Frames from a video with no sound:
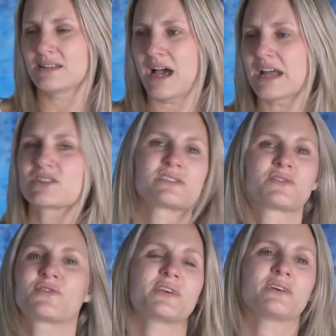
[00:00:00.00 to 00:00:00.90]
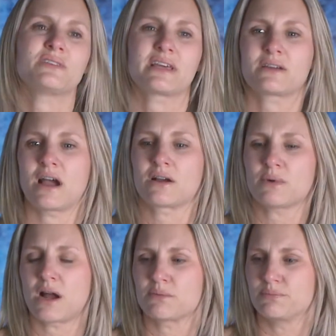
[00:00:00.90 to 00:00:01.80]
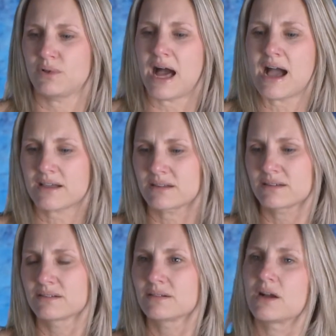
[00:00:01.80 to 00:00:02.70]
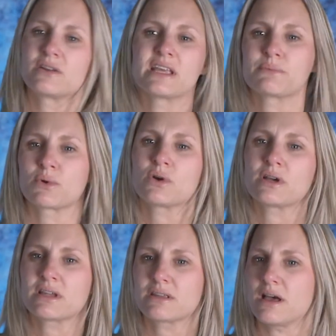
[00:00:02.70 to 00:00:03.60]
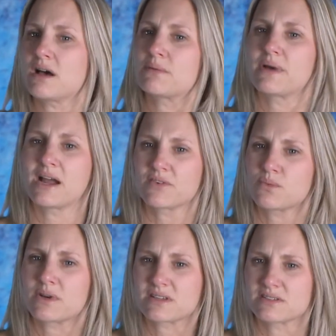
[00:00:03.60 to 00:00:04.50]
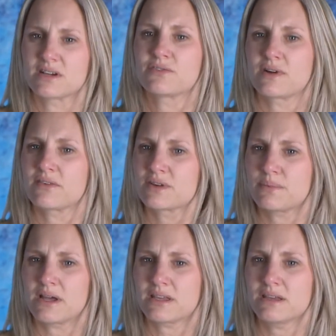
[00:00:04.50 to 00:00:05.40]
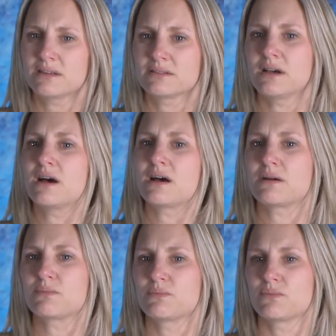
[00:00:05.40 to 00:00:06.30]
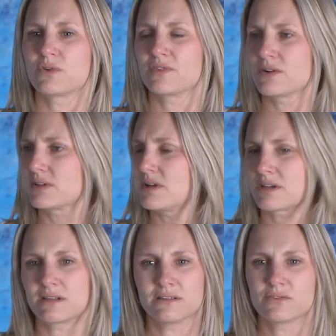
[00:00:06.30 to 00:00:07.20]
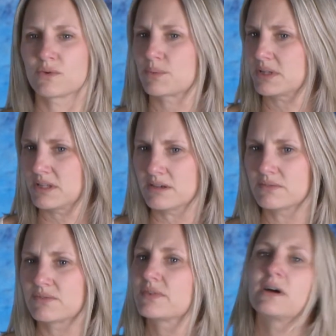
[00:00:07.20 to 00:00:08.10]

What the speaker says: I just feel like our block, our neighborhood, everyone is there for everybody. We're very lucky to live where we live.